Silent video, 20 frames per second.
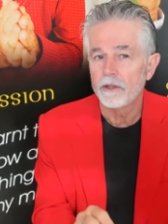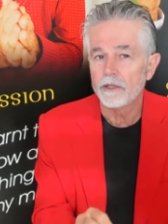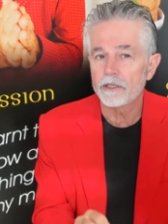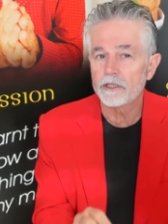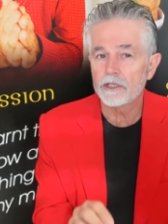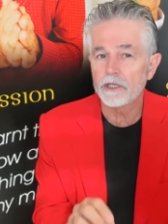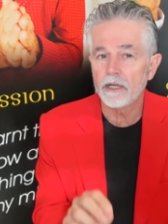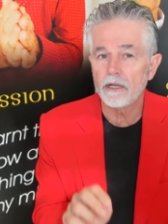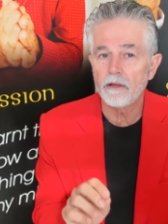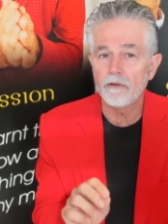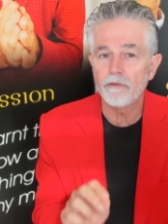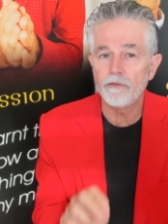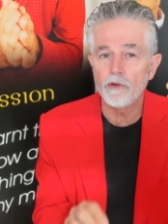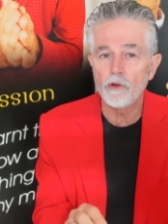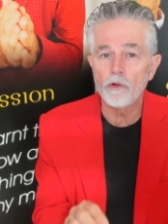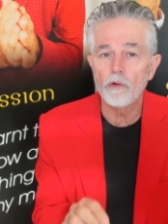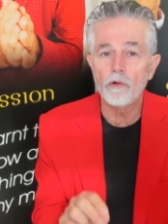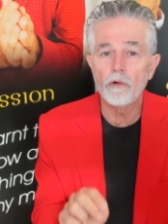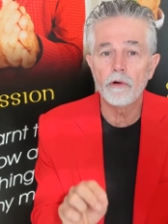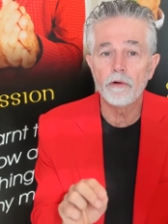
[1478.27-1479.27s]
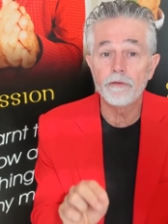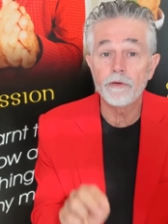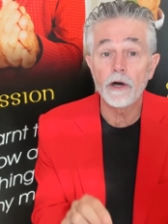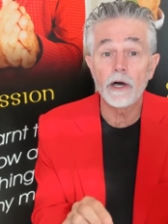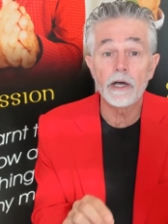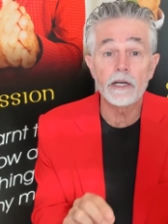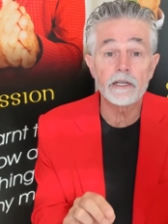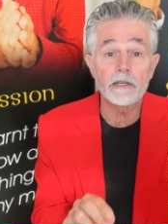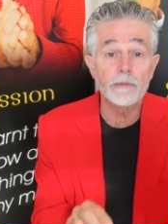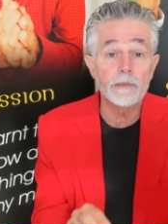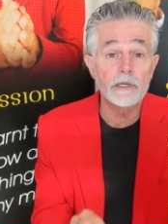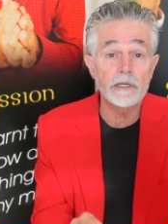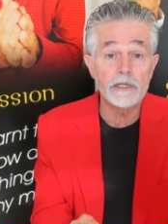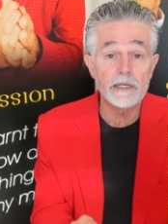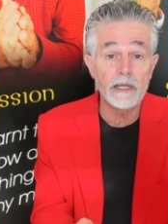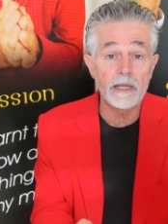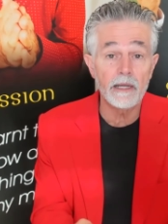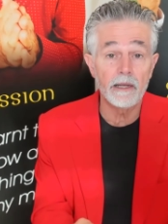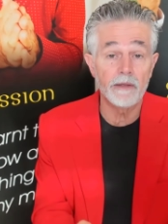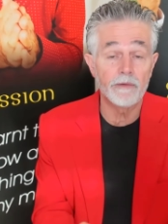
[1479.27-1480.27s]
that said if your vitamin
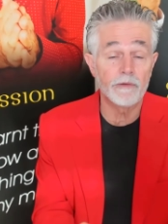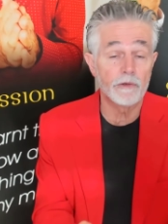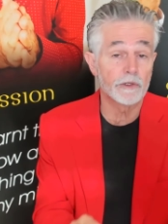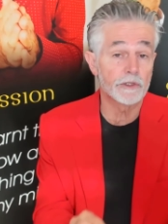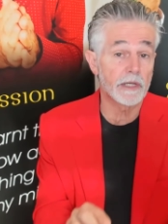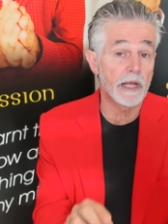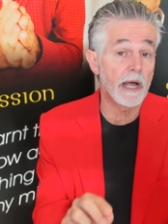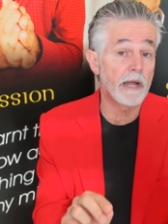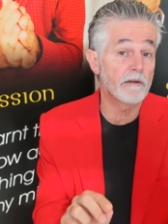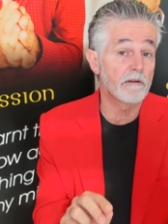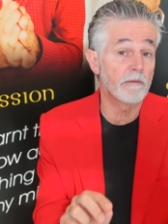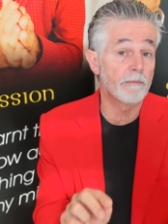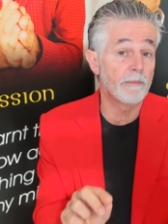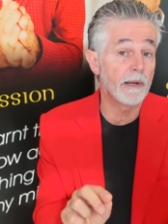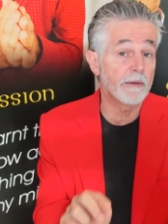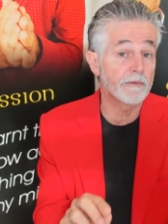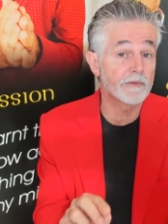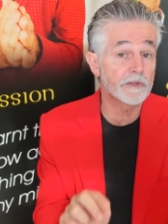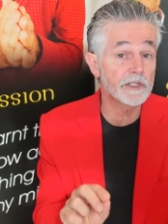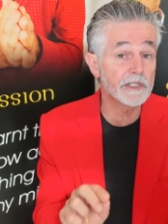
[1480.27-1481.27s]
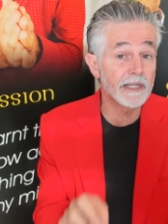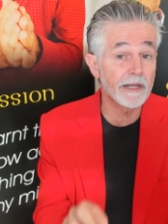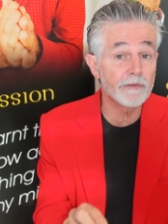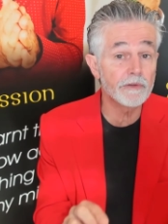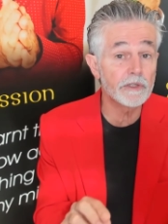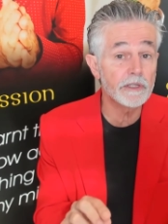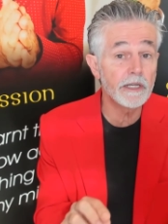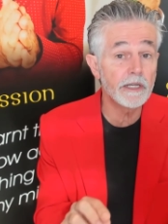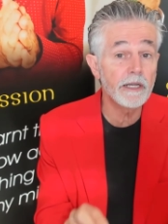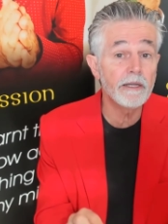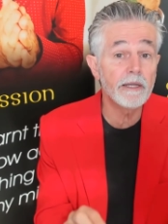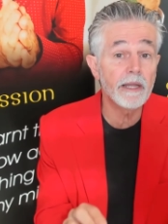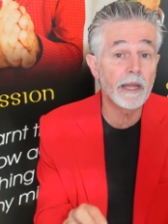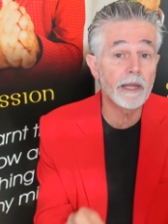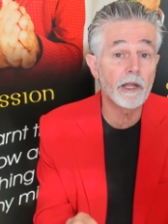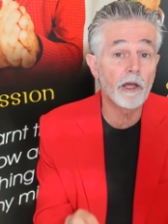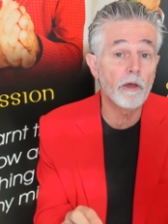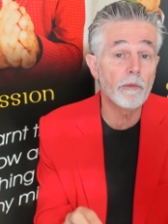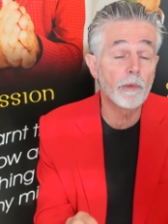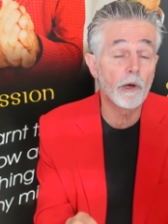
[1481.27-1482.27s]
D levels are above 70
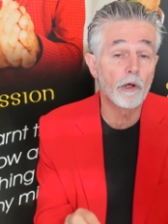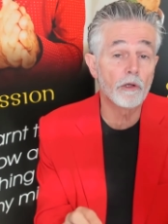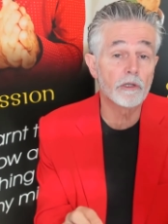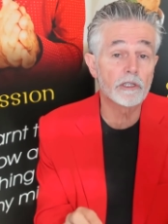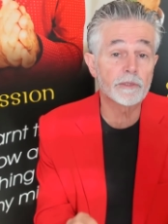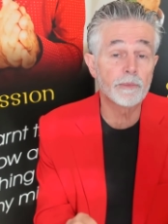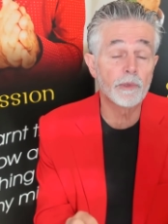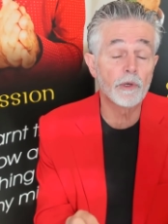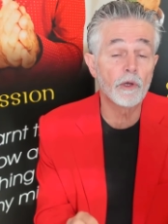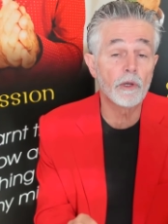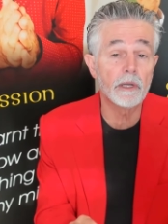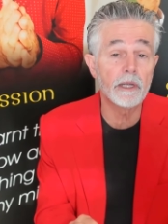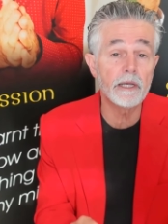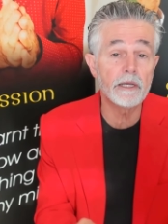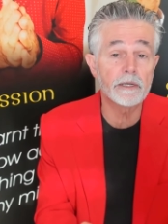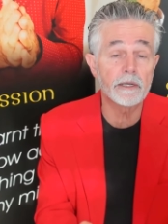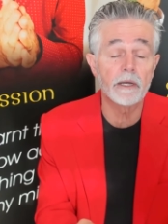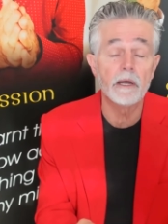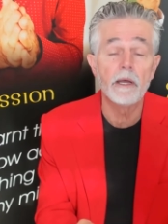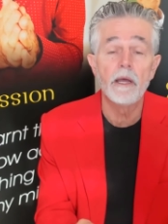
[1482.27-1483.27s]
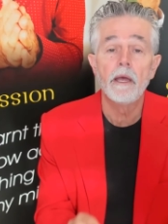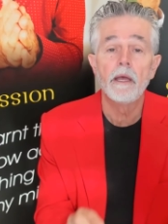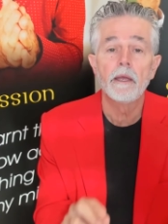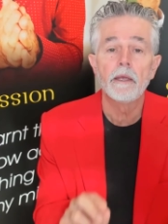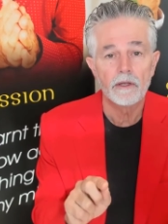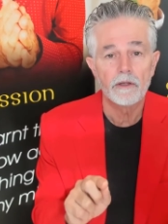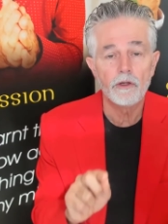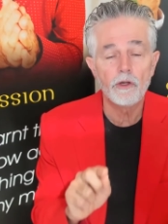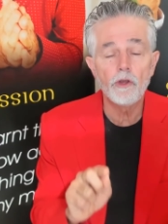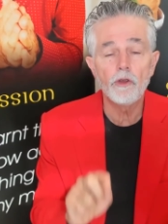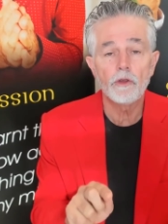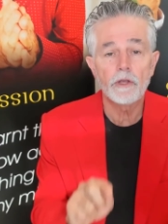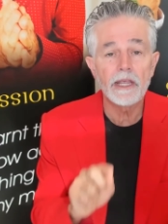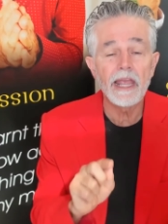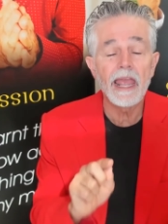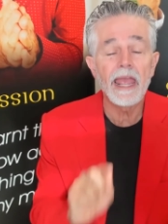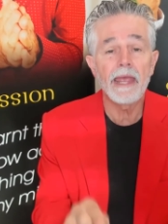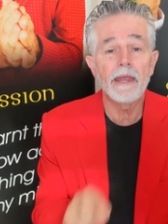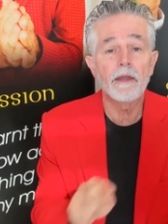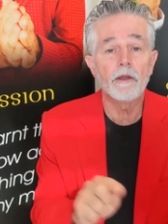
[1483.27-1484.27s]
nanomoles per litre, you
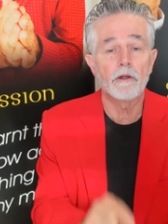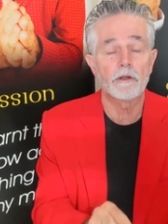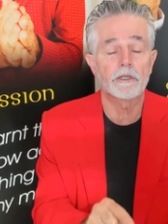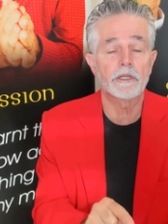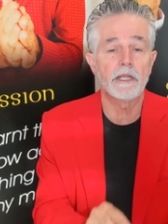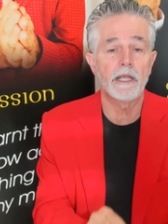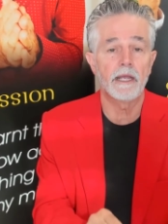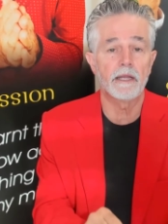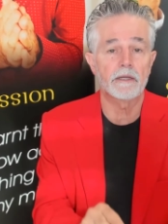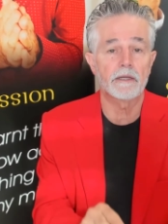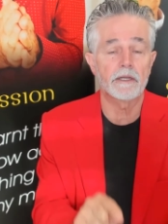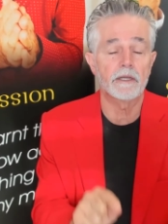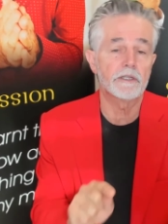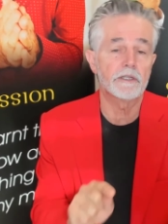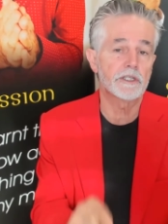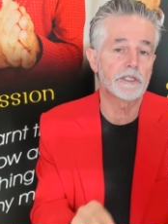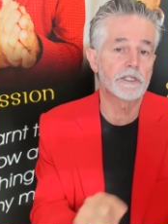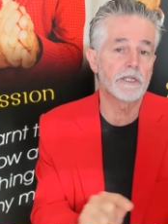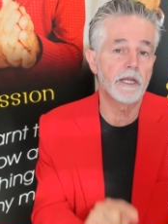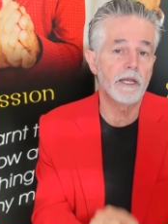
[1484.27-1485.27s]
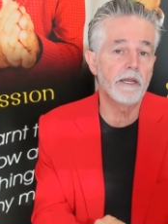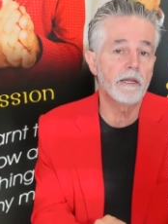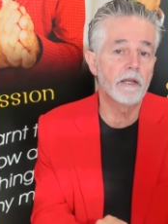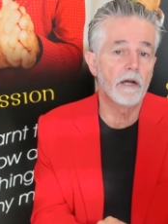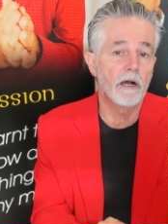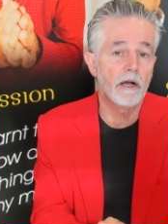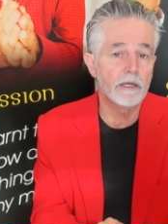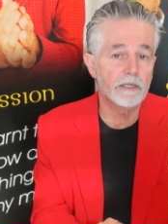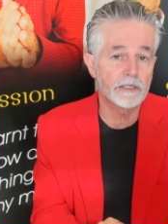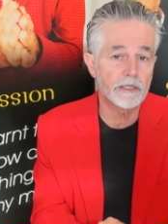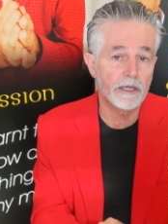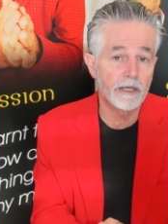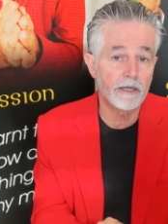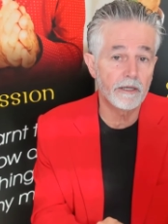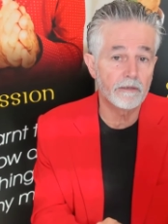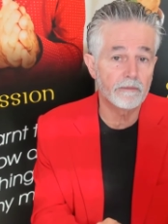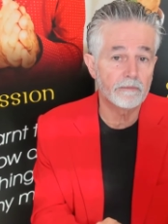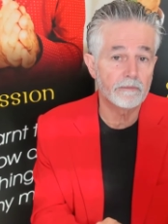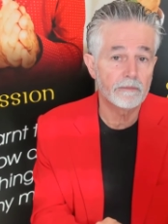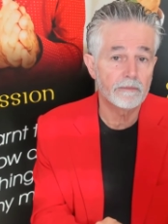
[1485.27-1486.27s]
cannot get
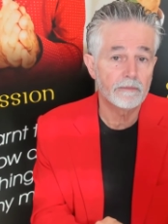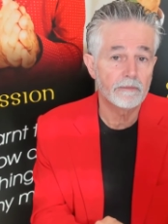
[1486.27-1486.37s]
C19.